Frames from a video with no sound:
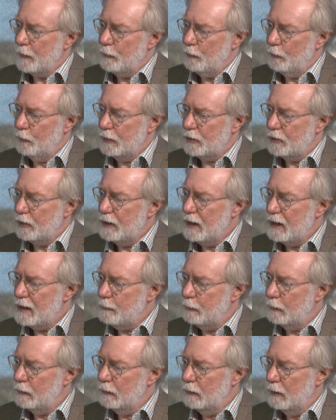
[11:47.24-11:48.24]
which
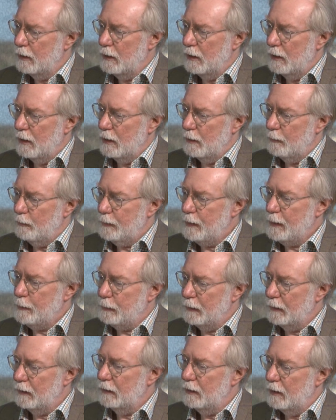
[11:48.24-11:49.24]
enable
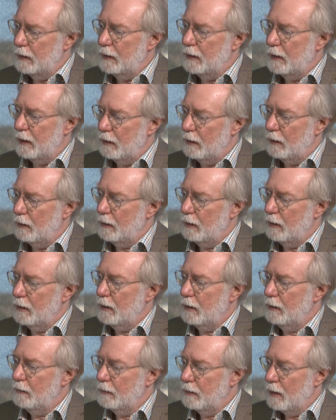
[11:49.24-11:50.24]
people
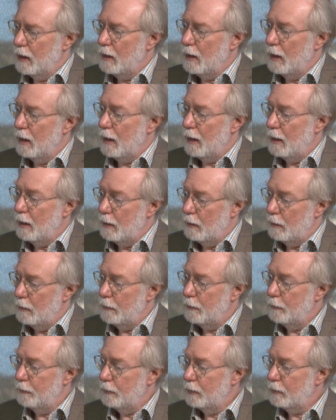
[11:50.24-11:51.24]
in
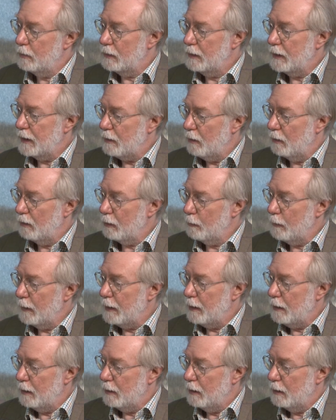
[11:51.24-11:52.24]
the rural
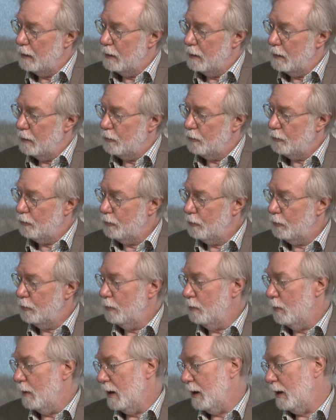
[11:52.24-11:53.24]
economy
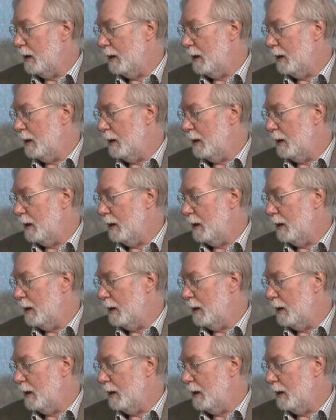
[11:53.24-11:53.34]
to